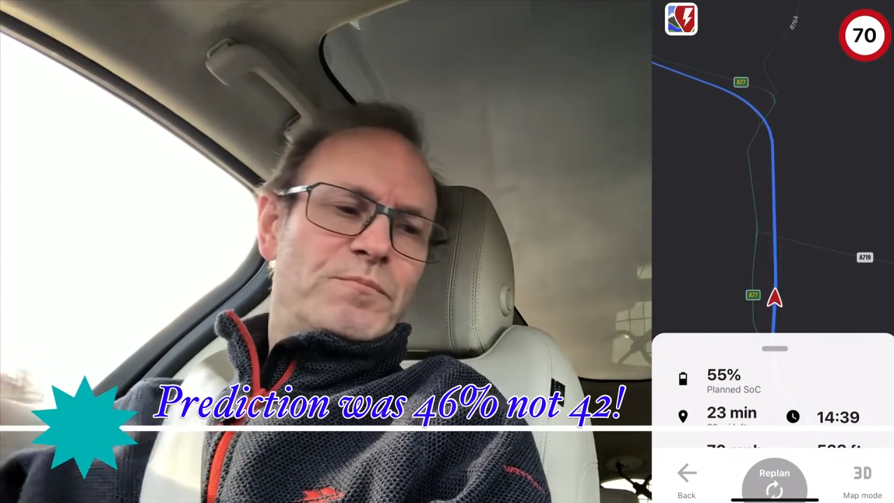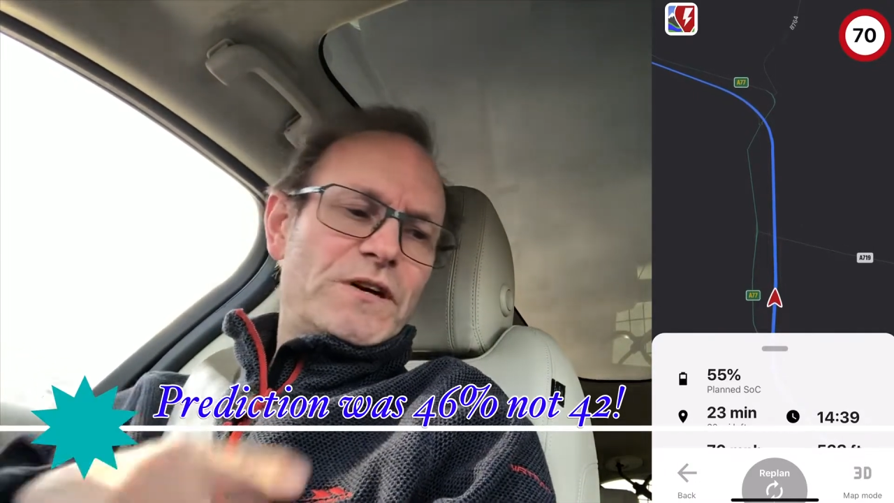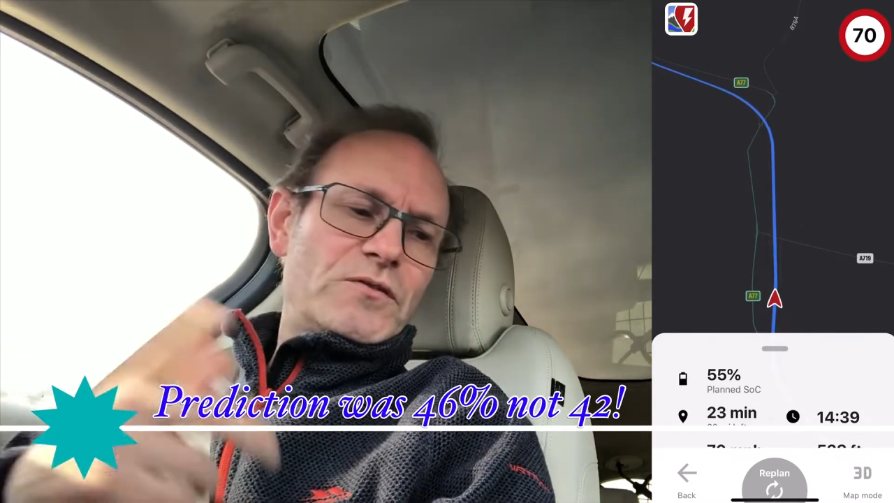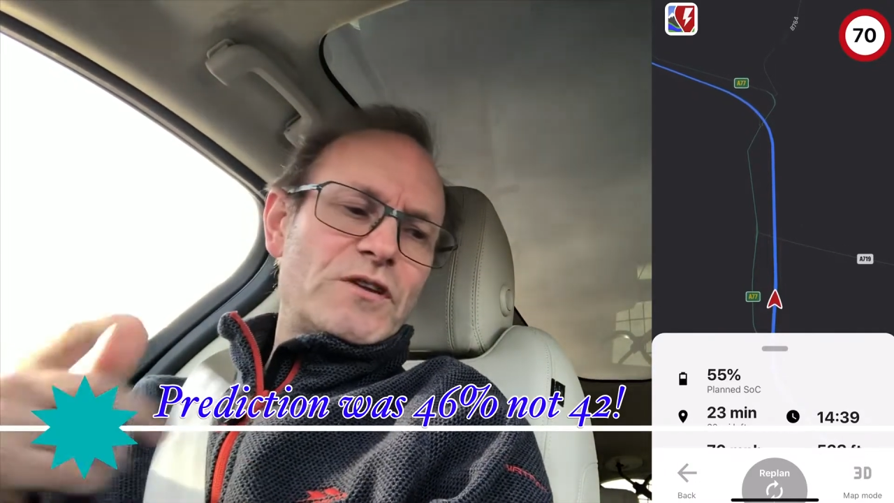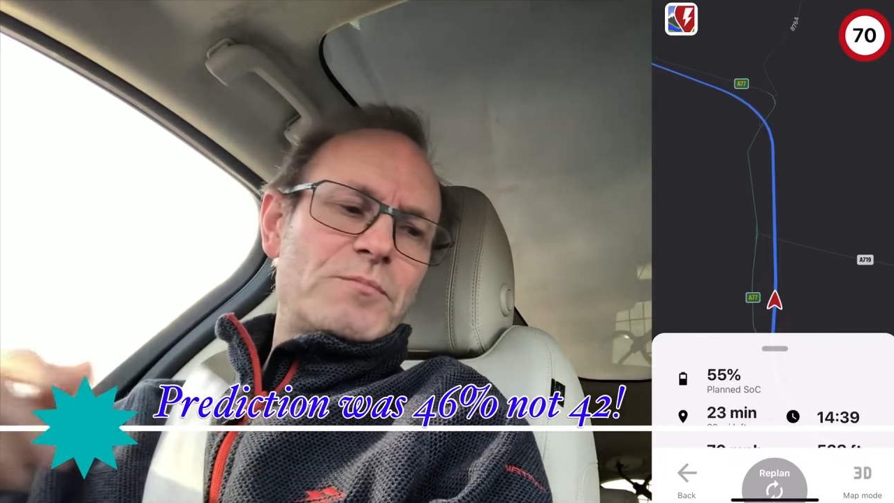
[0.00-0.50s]

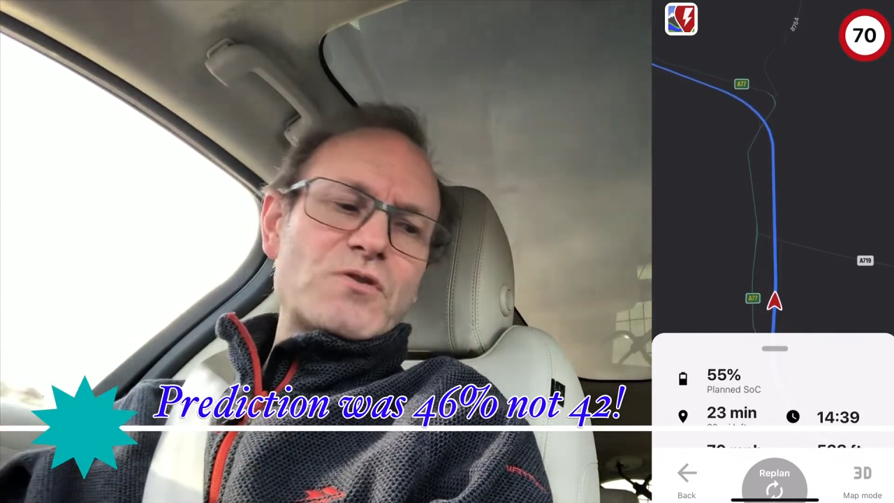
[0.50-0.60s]
I'll double